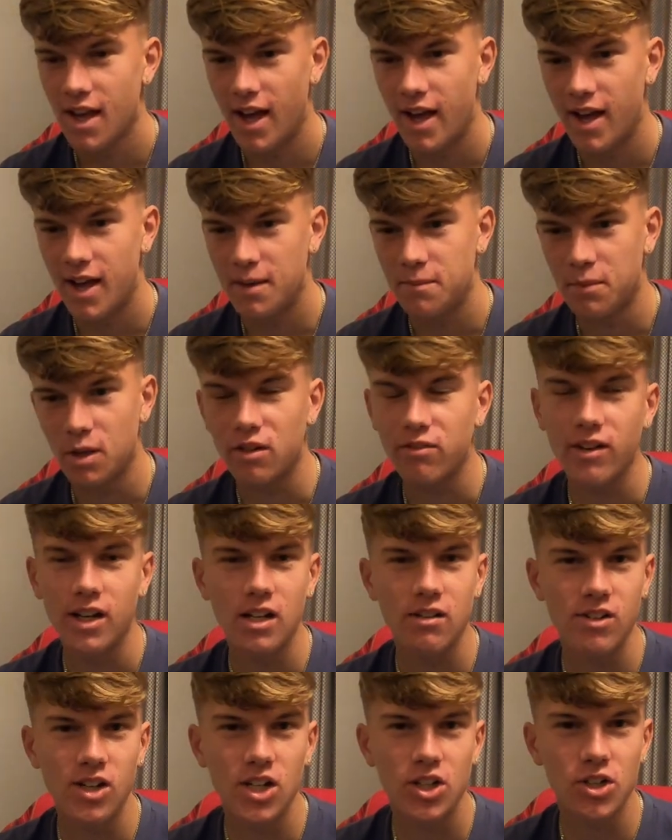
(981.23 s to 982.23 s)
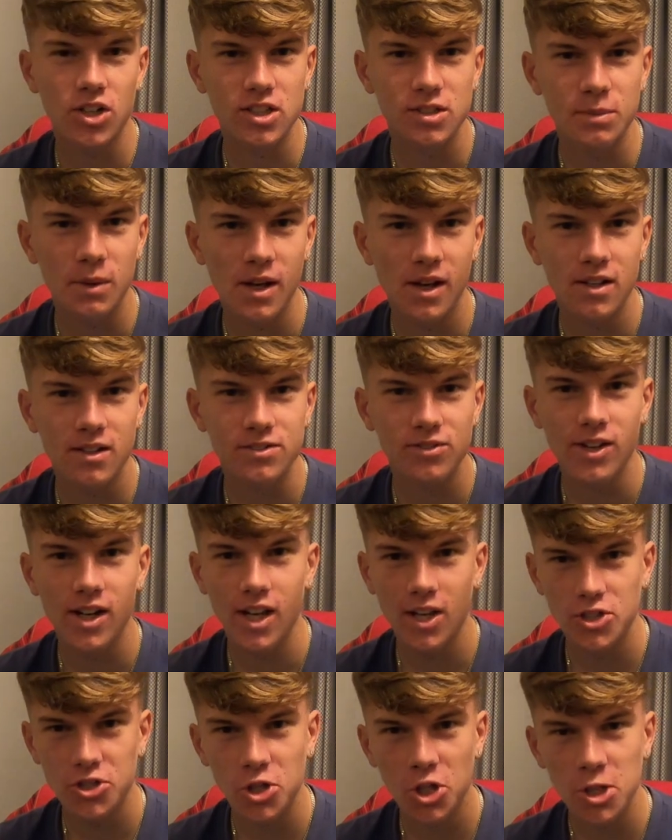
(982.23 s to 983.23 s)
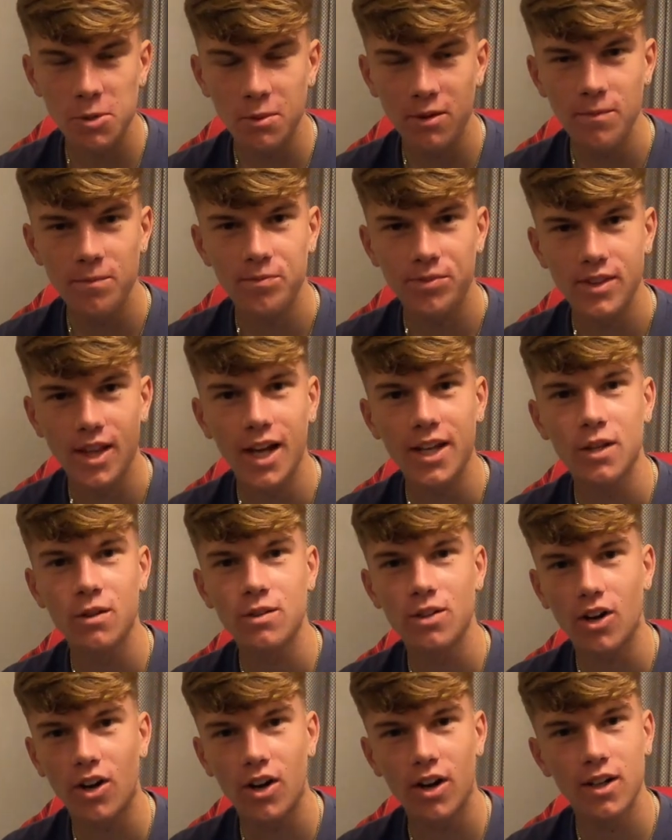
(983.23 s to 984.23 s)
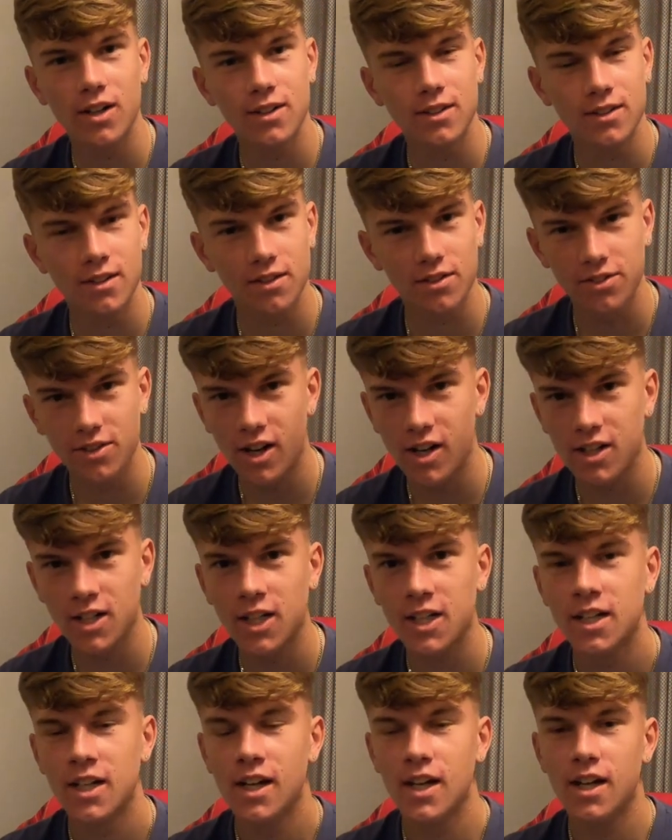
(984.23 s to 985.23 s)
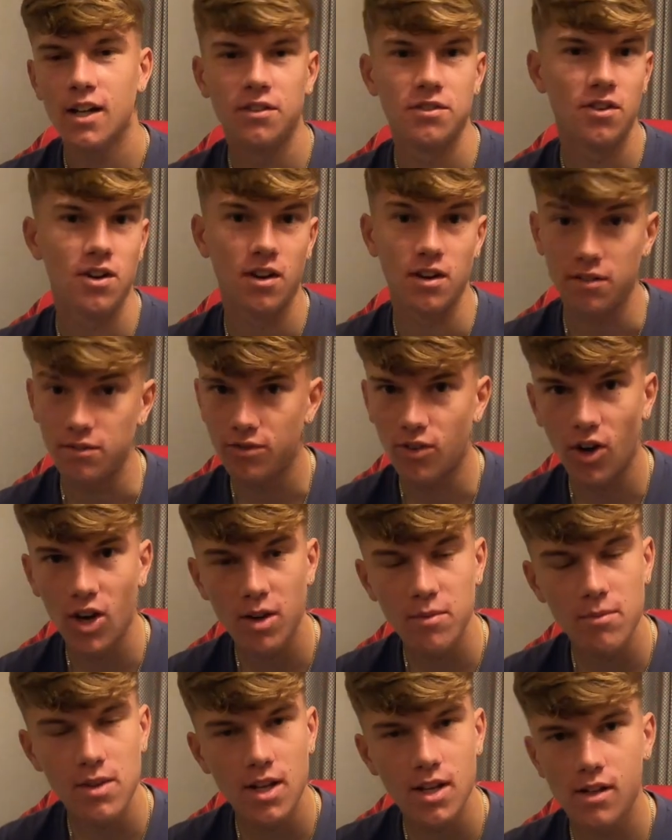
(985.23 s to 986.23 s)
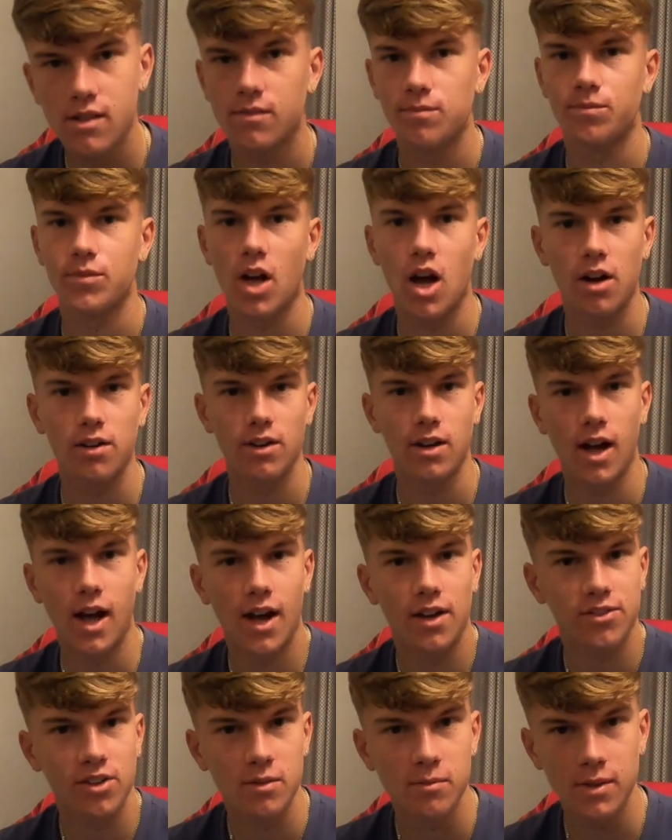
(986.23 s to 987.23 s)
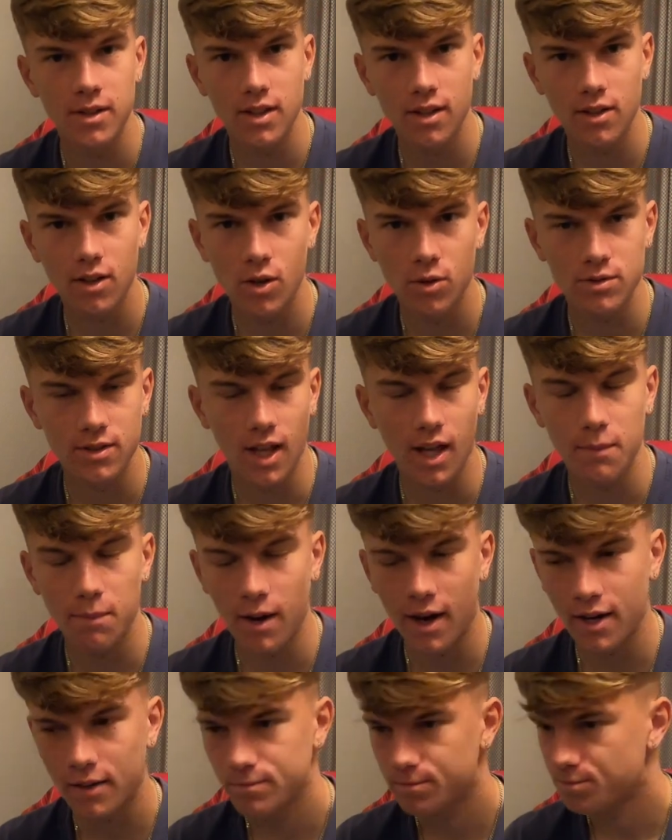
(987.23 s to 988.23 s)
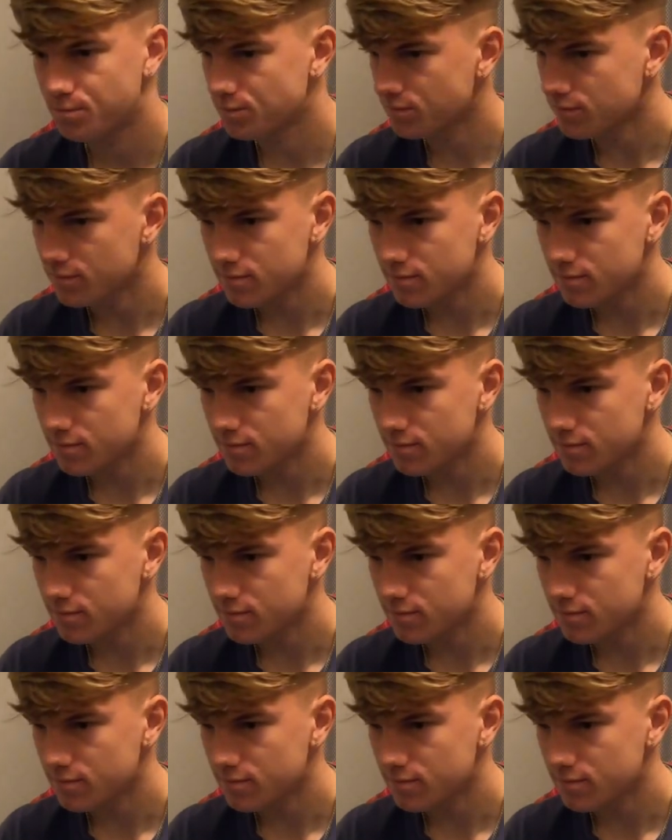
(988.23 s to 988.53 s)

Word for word: But a really, really good experience, really enjoyable. Thank you to Ireland Soccer for inviting me and asking me to go and take part.